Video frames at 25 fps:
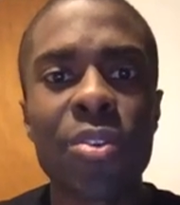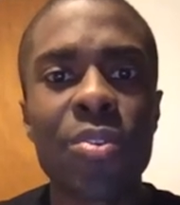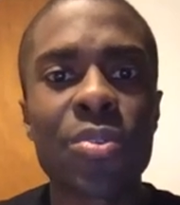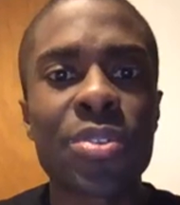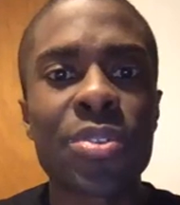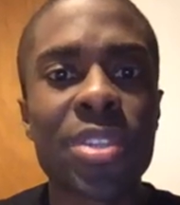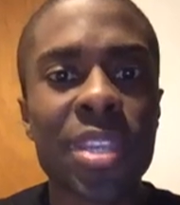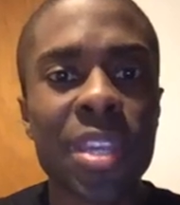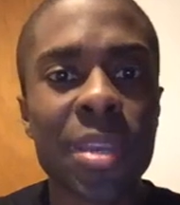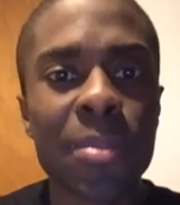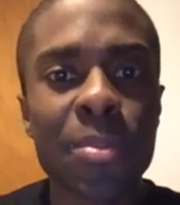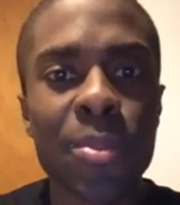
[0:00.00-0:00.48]

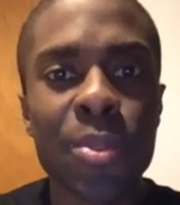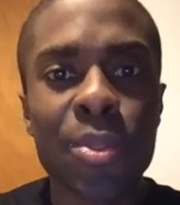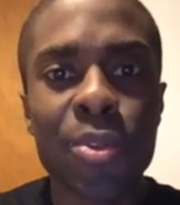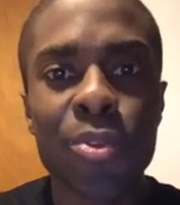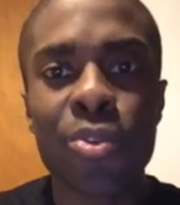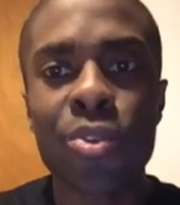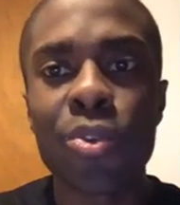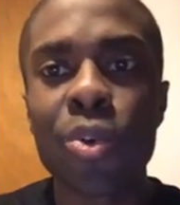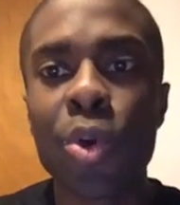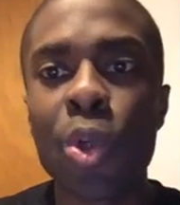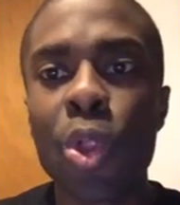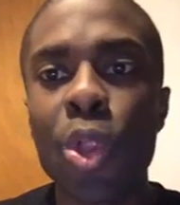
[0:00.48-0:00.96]
skim
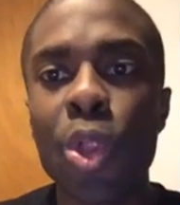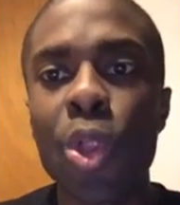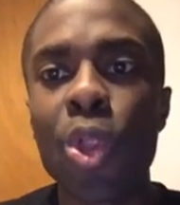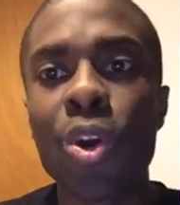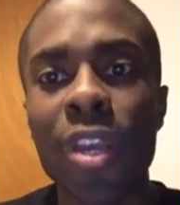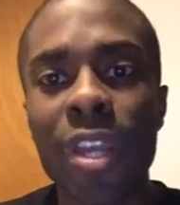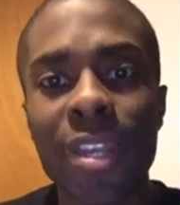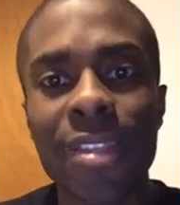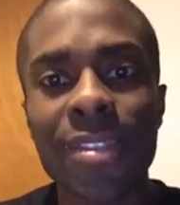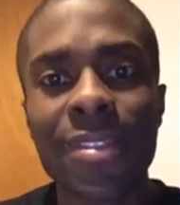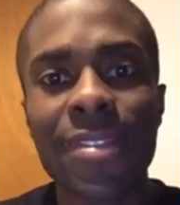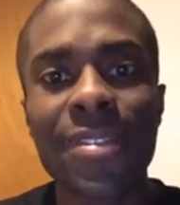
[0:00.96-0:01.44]
through,
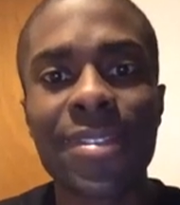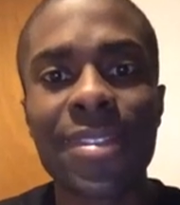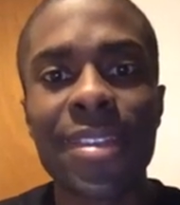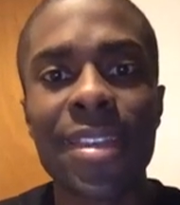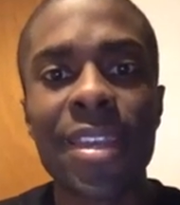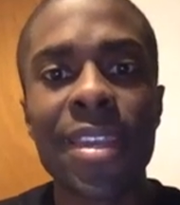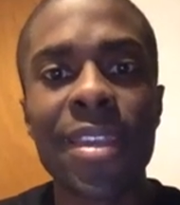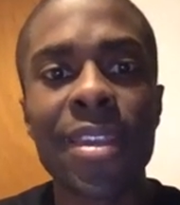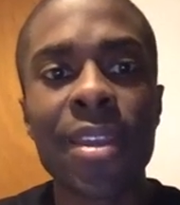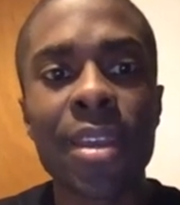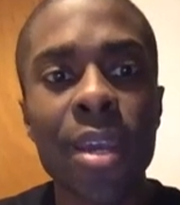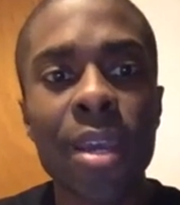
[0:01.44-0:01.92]
look and
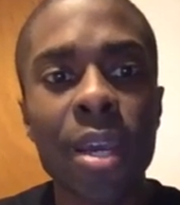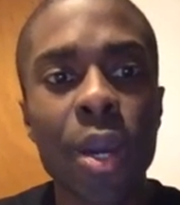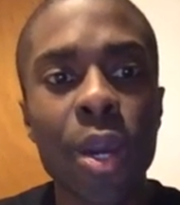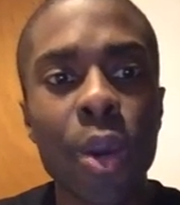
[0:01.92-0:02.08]
see